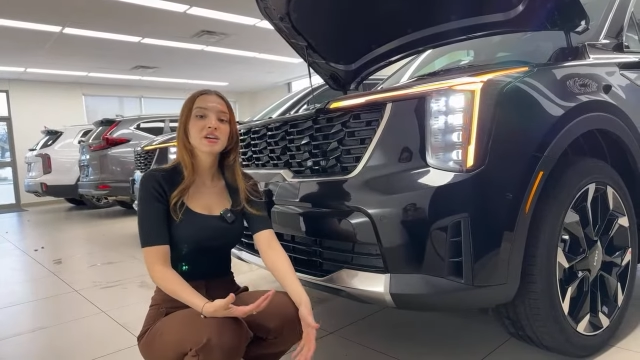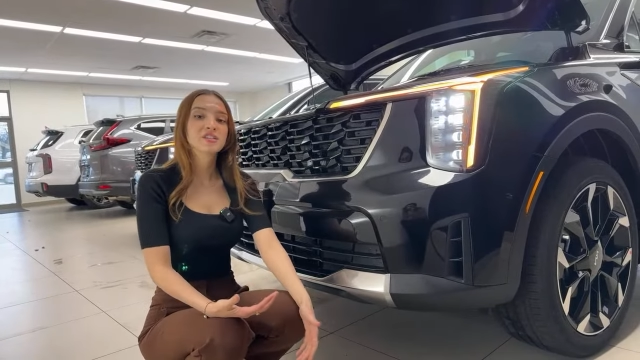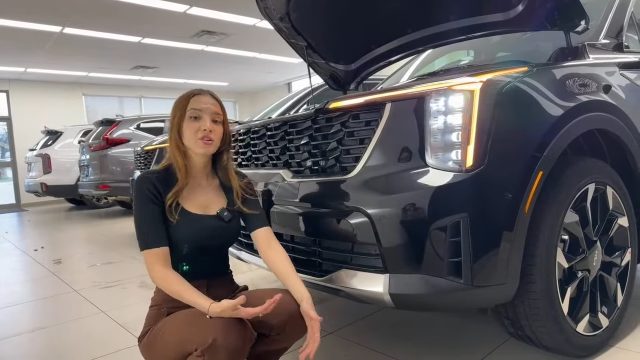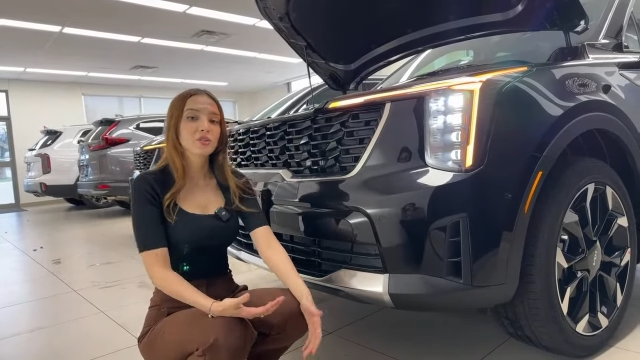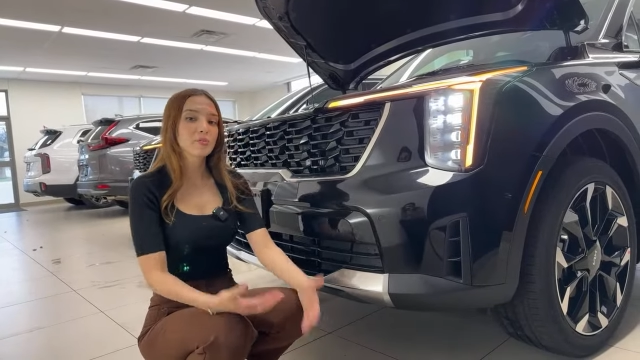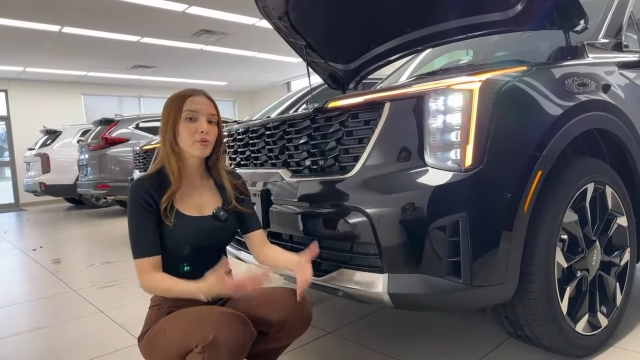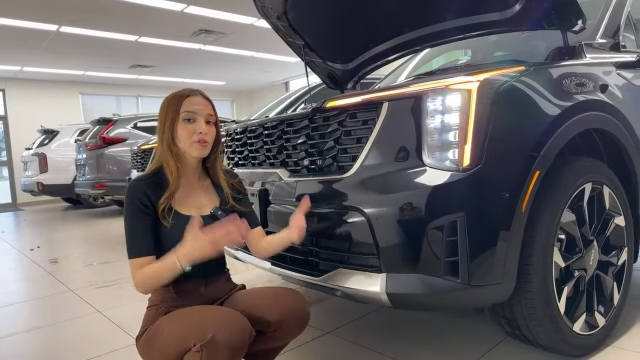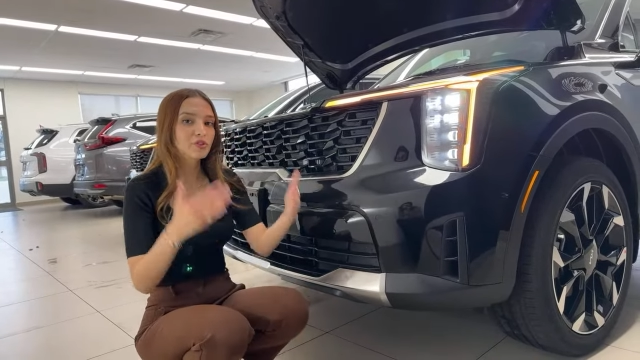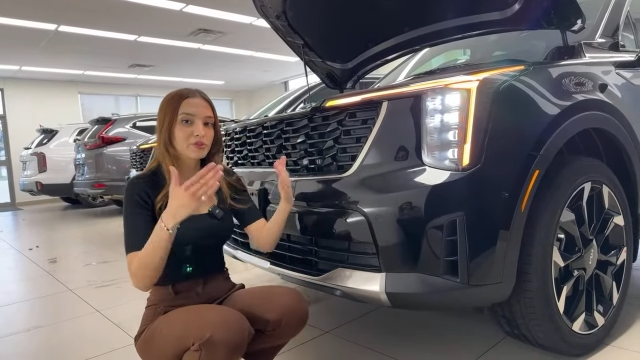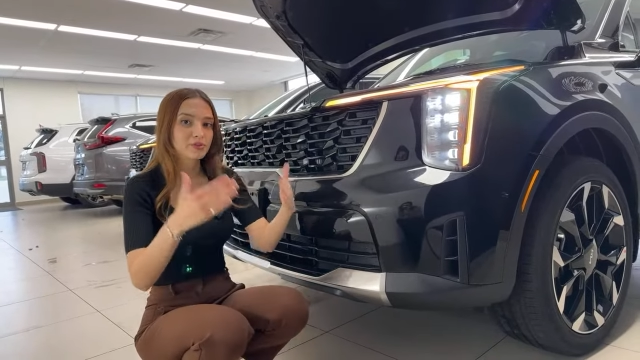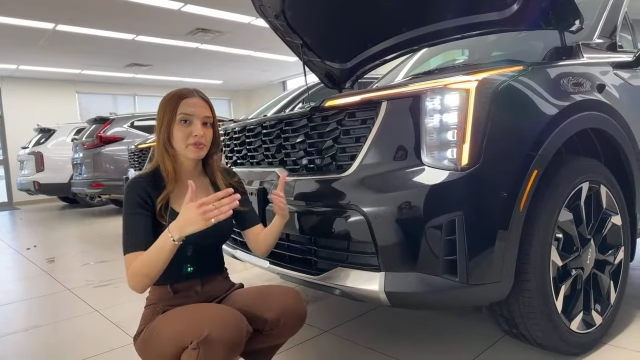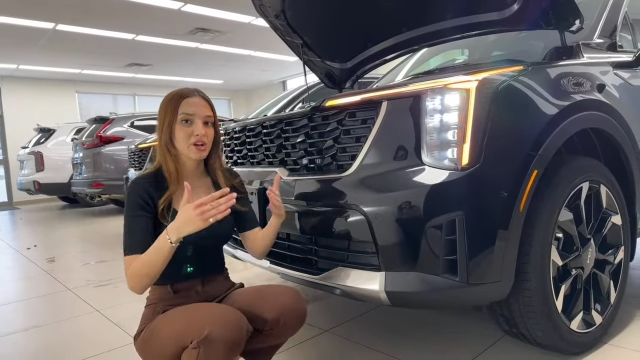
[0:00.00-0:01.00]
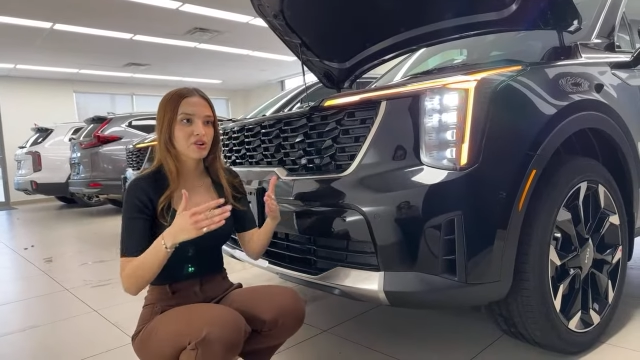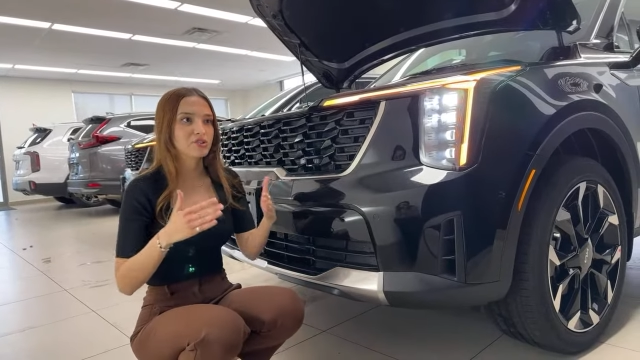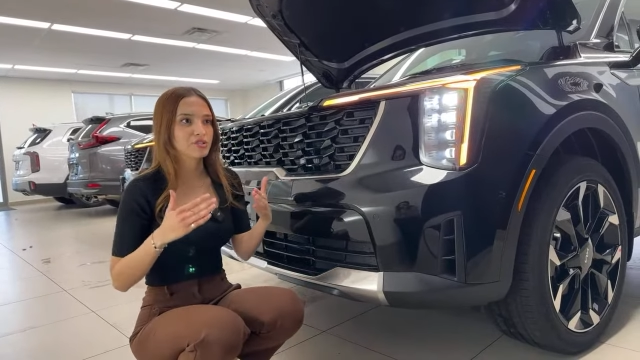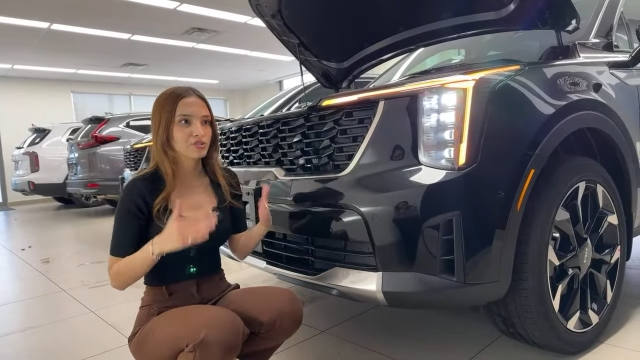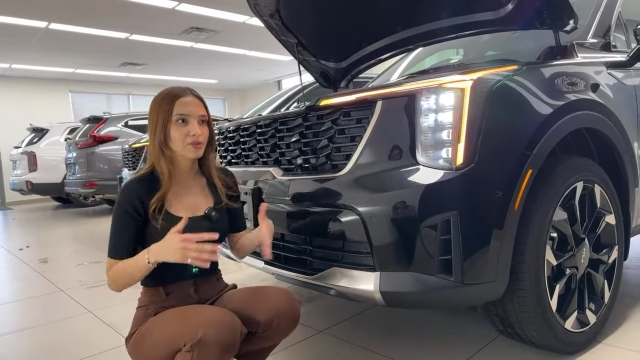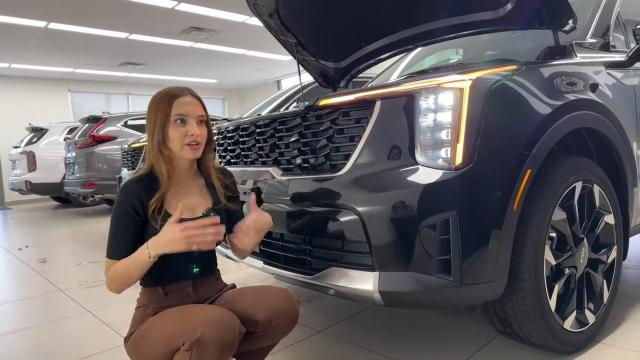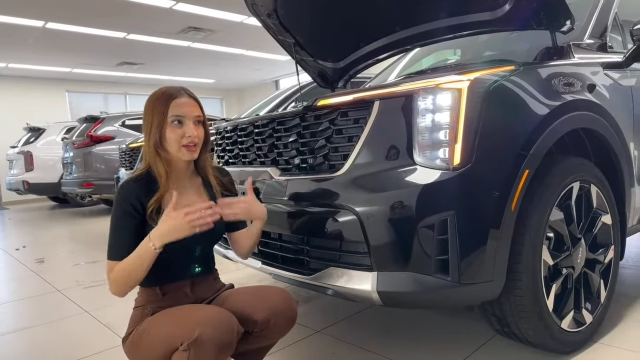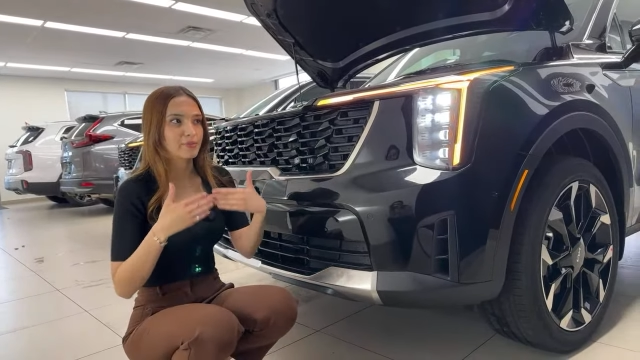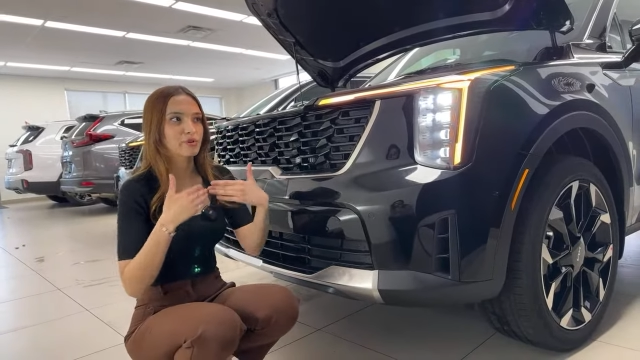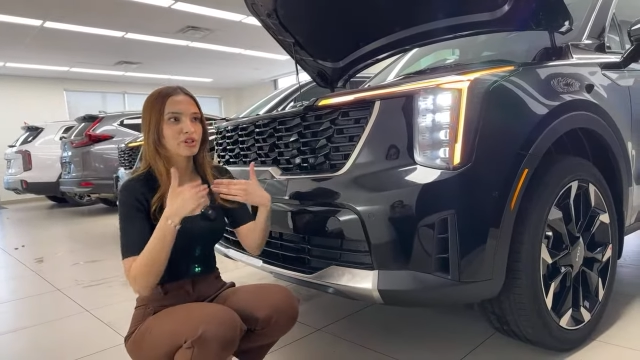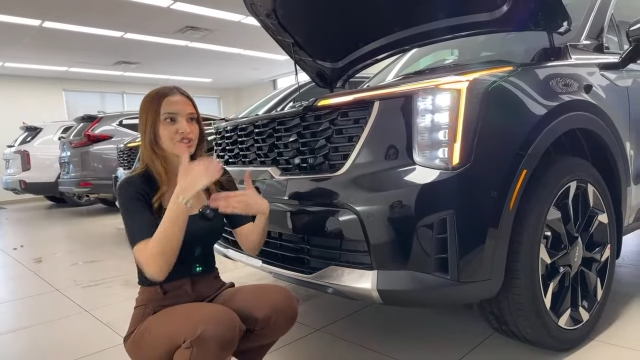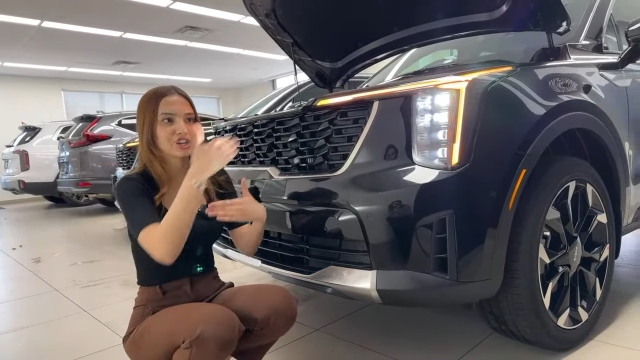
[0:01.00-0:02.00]
So they both use mirrors to, again,
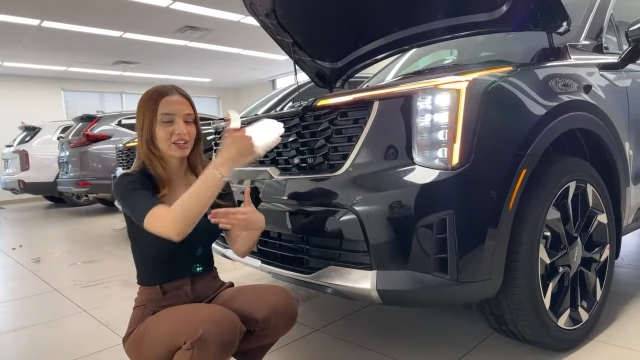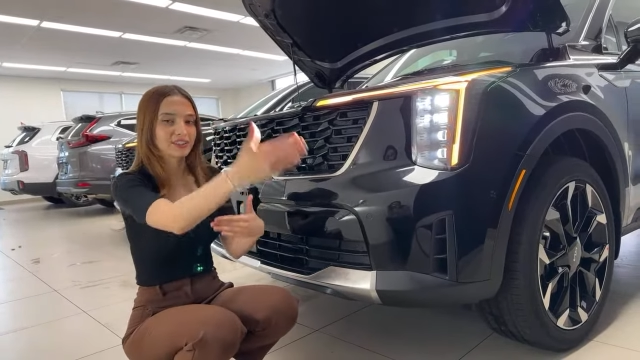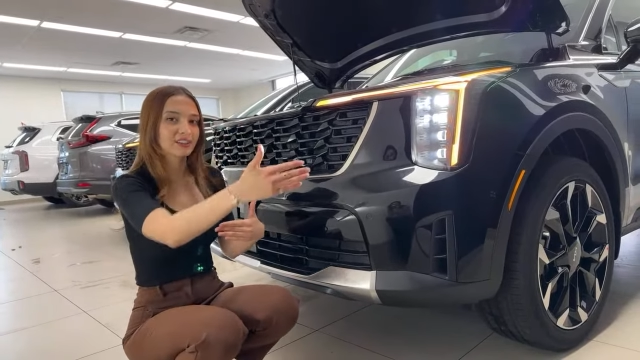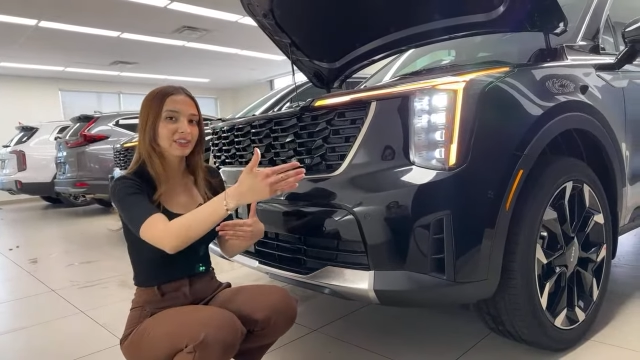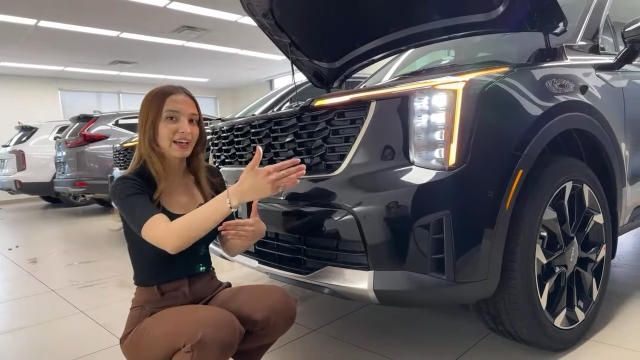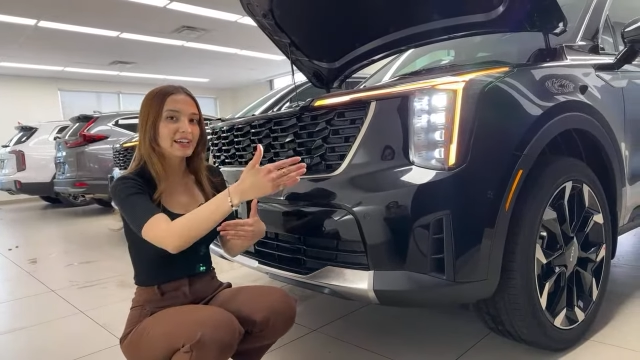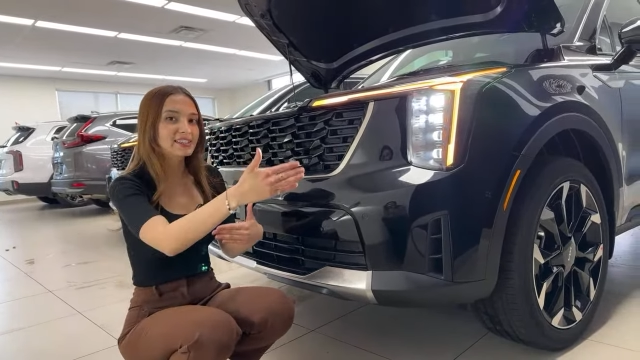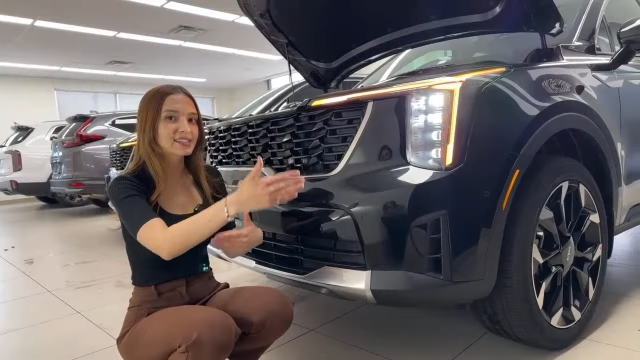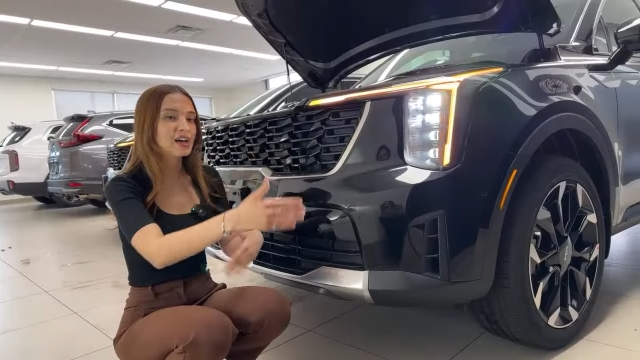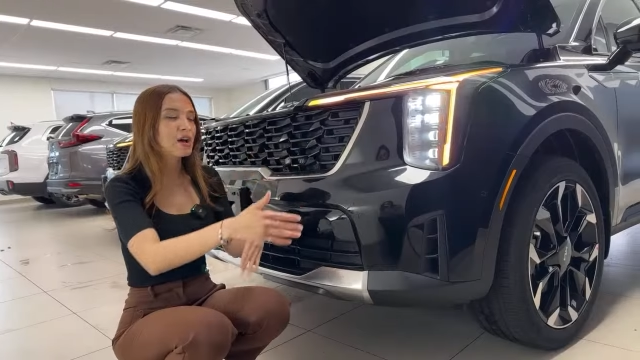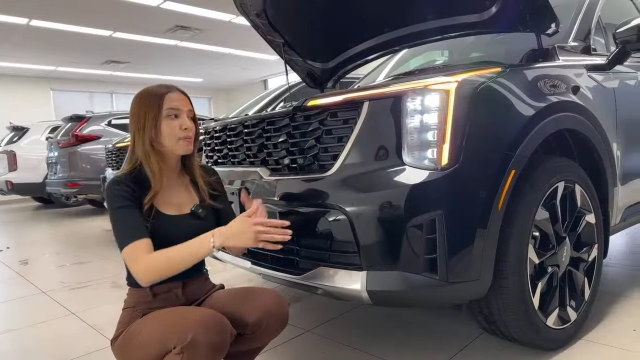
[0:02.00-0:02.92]
project the light,